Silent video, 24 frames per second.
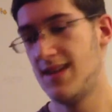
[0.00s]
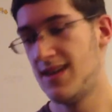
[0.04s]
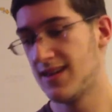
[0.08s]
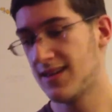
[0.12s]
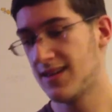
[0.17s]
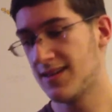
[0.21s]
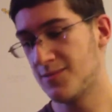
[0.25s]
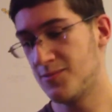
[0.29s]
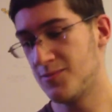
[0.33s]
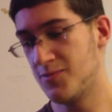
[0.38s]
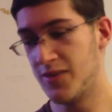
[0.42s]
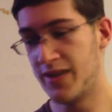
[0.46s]

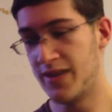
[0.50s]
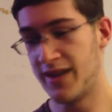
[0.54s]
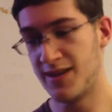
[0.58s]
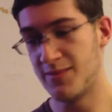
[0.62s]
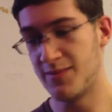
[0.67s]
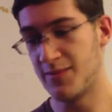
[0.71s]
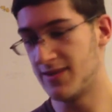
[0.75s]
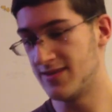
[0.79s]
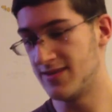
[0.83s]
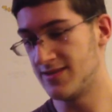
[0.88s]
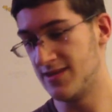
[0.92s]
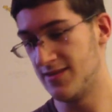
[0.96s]
complain
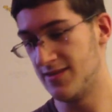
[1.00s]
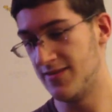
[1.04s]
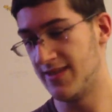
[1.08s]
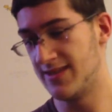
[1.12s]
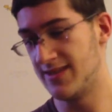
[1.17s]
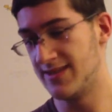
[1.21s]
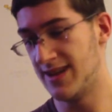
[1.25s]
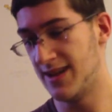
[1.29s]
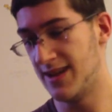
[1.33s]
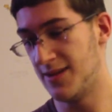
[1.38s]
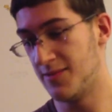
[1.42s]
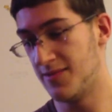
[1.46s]
about stuff that's
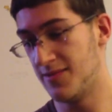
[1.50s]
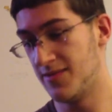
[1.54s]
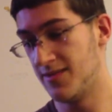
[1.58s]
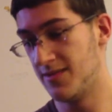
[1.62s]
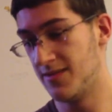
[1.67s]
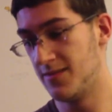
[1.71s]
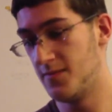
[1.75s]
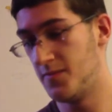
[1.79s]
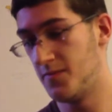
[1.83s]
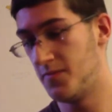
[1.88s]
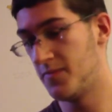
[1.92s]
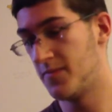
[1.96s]
happened.
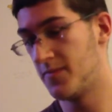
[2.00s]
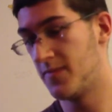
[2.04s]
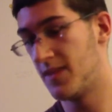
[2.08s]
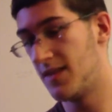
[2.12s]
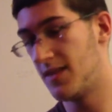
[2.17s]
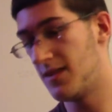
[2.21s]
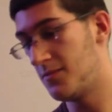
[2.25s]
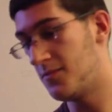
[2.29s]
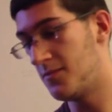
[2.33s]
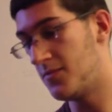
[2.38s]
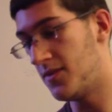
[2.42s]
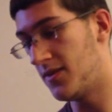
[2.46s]

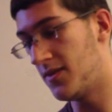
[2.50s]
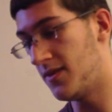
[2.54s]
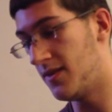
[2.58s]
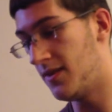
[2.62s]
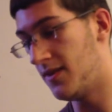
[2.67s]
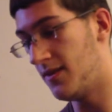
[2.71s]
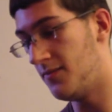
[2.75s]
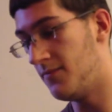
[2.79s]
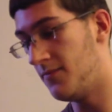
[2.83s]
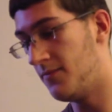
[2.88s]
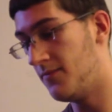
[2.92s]
But